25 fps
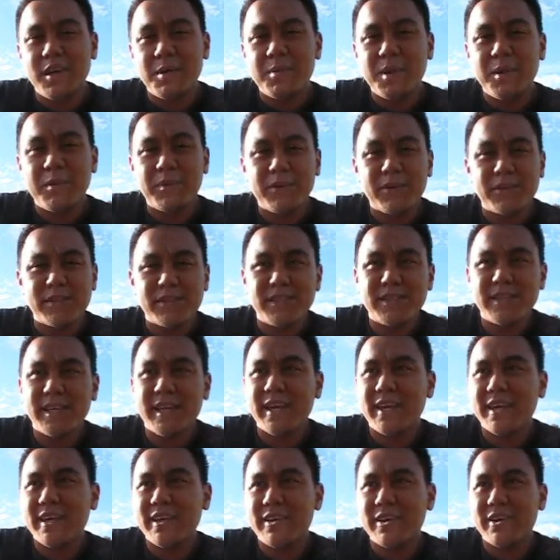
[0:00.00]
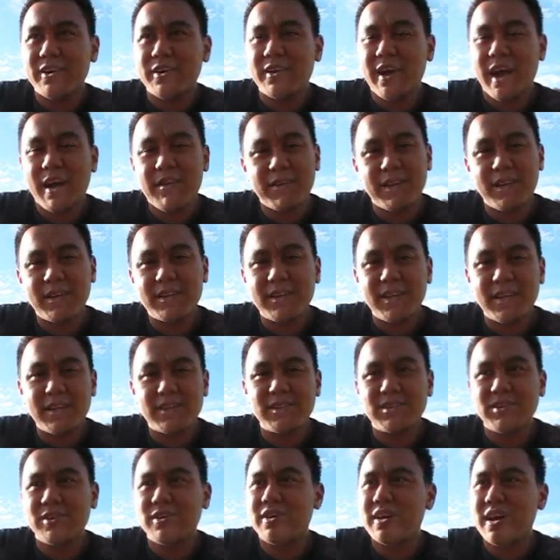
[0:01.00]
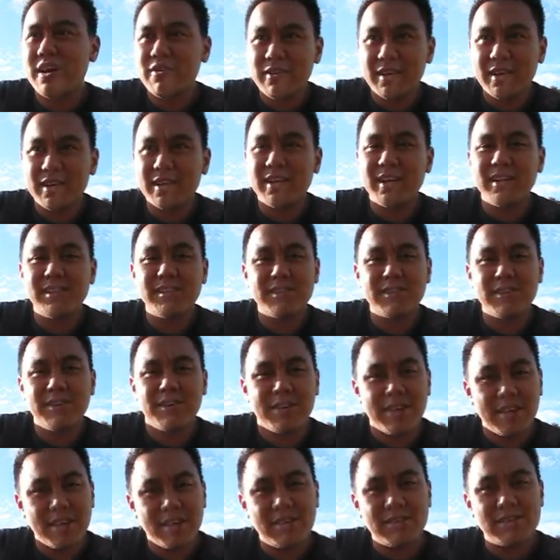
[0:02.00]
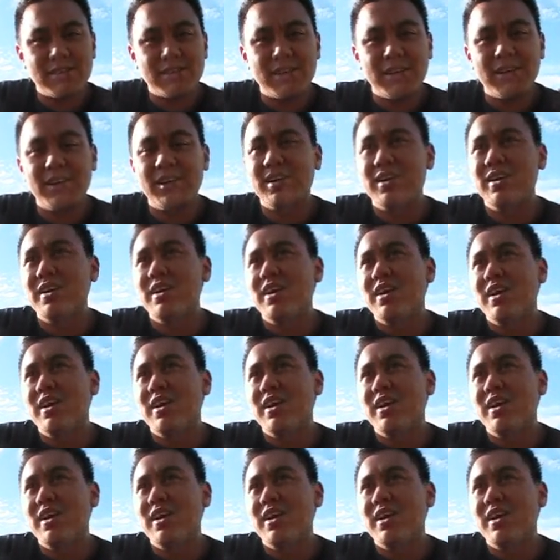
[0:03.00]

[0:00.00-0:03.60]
people are saying, you know, have a good day, sir. Have a good night, sir. Thank you, sir.